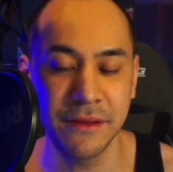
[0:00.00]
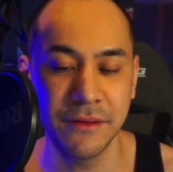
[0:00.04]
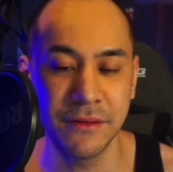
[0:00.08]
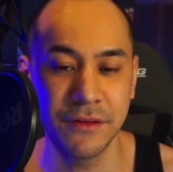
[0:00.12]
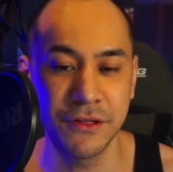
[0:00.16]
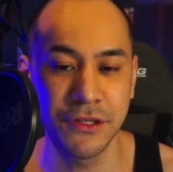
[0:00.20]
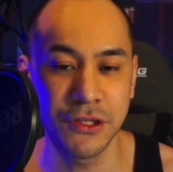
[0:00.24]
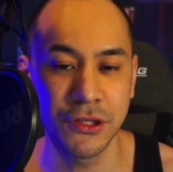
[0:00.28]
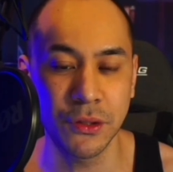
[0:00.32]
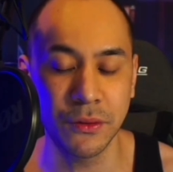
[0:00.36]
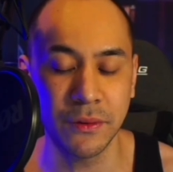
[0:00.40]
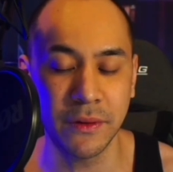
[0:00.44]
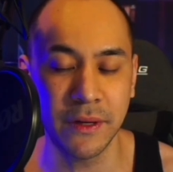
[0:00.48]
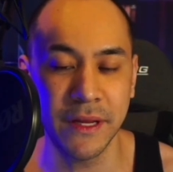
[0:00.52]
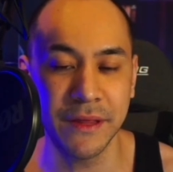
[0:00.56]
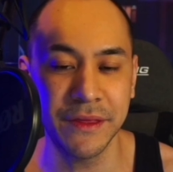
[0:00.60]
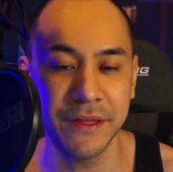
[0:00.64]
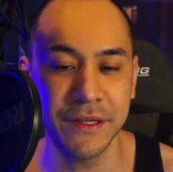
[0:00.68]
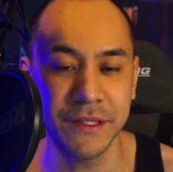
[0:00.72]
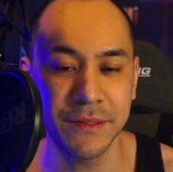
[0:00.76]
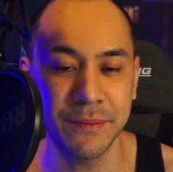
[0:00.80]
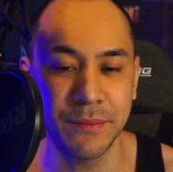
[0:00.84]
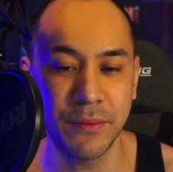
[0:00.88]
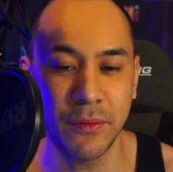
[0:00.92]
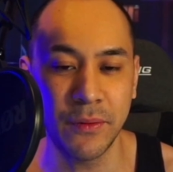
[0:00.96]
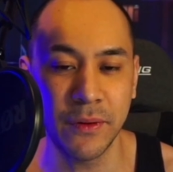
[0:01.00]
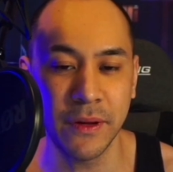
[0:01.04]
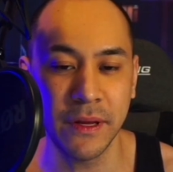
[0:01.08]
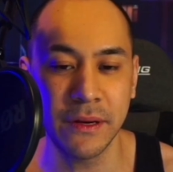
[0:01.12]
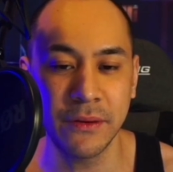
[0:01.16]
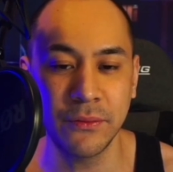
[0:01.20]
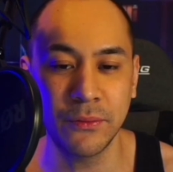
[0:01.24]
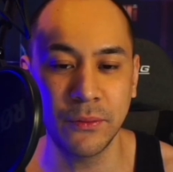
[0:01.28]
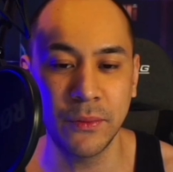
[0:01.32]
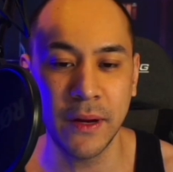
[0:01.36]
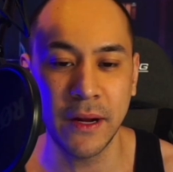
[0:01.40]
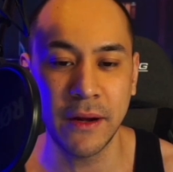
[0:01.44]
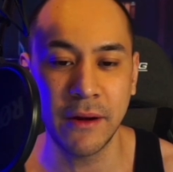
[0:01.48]
sure at this point
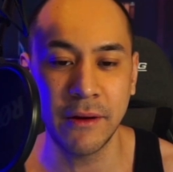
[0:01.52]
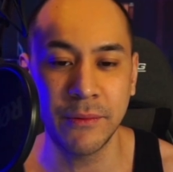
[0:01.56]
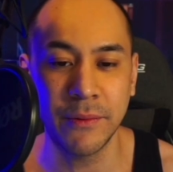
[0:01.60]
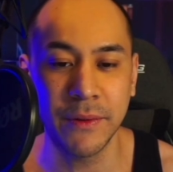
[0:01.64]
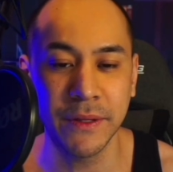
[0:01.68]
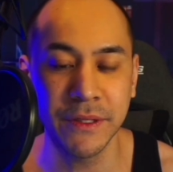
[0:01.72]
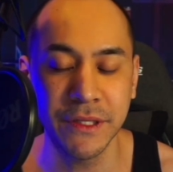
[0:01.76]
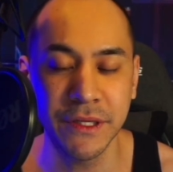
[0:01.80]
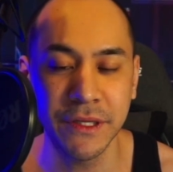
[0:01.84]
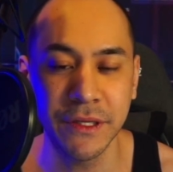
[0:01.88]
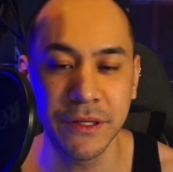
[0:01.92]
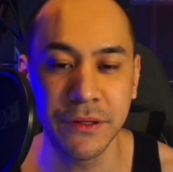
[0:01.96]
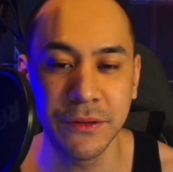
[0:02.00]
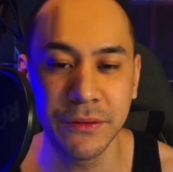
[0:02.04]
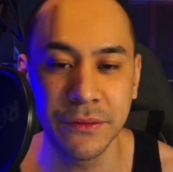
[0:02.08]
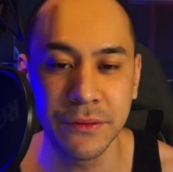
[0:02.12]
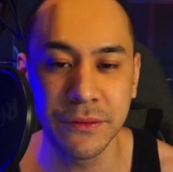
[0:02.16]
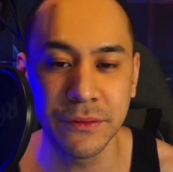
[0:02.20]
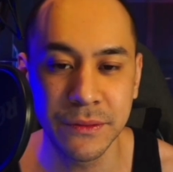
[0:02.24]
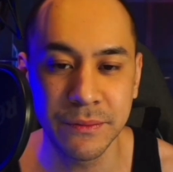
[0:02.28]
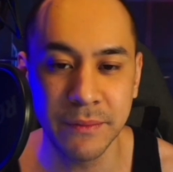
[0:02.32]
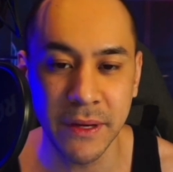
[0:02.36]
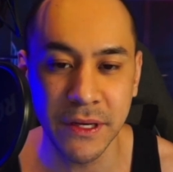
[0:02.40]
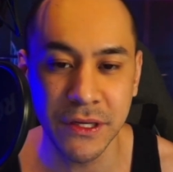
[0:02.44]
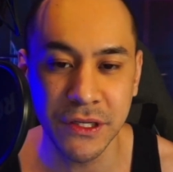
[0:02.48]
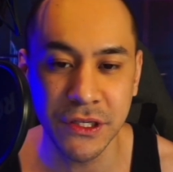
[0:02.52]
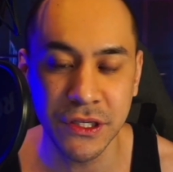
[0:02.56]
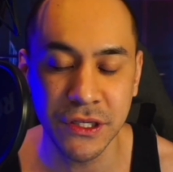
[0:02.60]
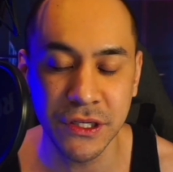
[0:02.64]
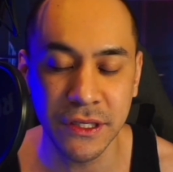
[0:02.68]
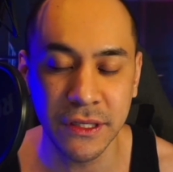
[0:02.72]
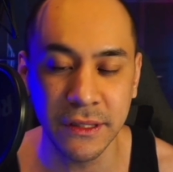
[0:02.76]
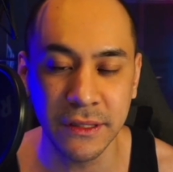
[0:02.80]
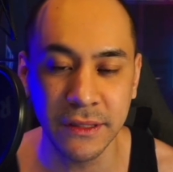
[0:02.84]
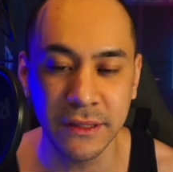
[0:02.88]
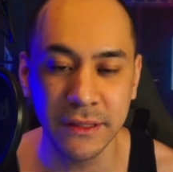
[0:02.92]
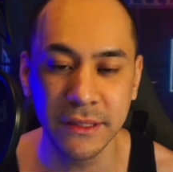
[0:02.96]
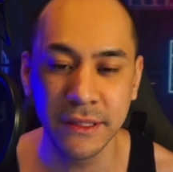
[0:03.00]
where I want to use my
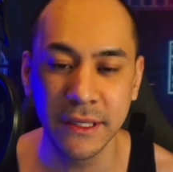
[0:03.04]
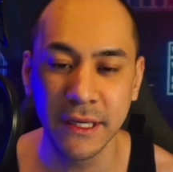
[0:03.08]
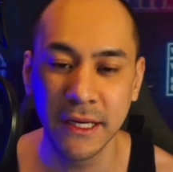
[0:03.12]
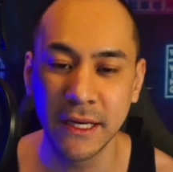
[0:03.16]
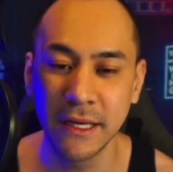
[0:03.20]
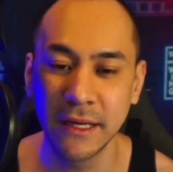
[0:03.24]
shield.